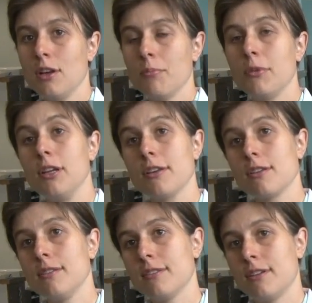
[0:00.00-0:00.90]

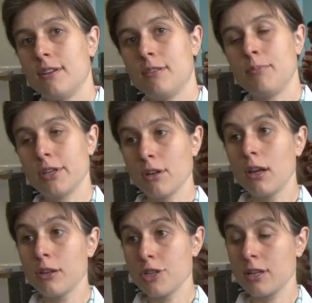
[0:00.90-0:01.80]
molecules that are
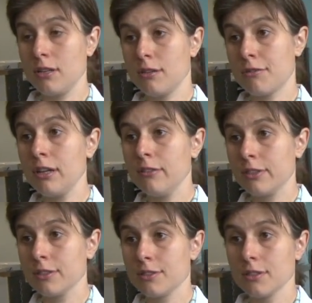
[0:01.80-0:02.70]
biologically
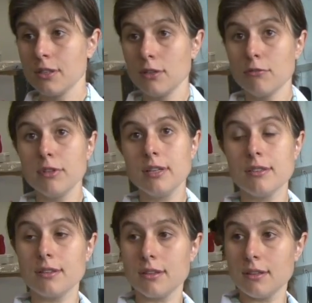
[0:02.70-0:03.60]
relevant
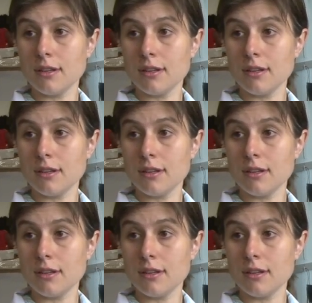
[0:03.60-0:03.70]
with